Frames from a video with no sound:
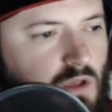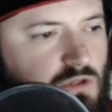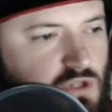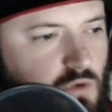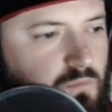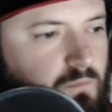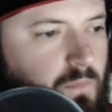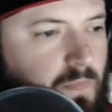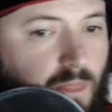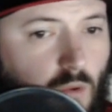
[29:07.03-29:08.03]
So,
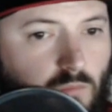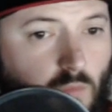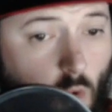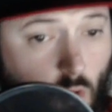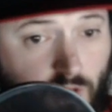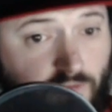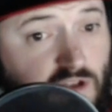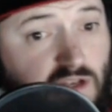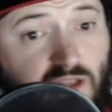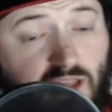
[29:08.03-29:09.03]
or
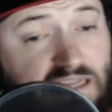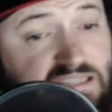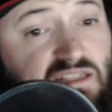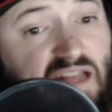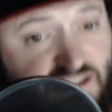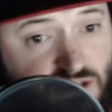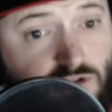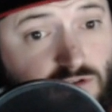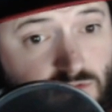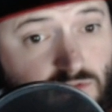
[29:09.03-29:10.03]
even its
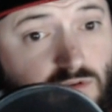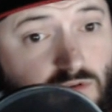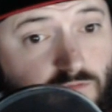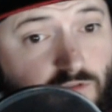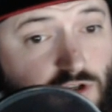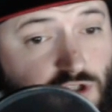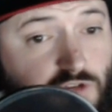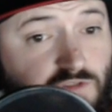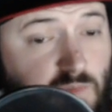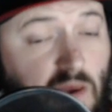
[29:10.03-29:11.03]
lesser version
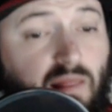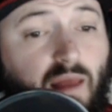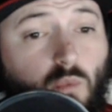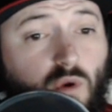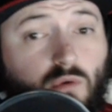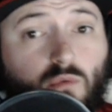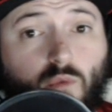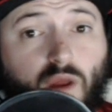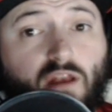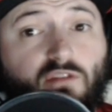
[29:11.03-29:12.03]
of Spotlight, where
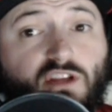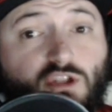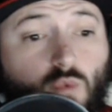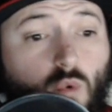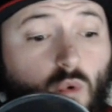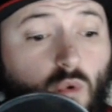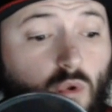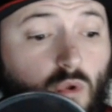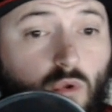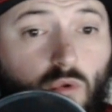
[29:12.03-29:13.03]
individual
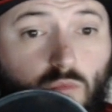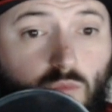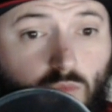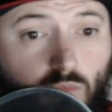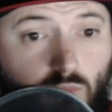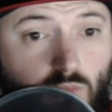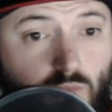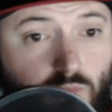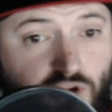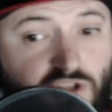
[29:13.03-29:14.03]

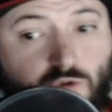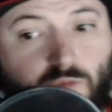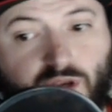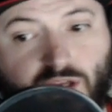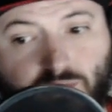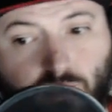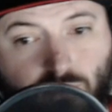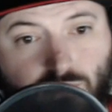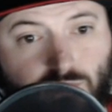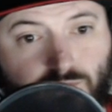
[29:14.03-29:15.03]
priests were being
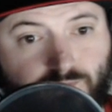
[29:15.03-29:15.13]
exposed.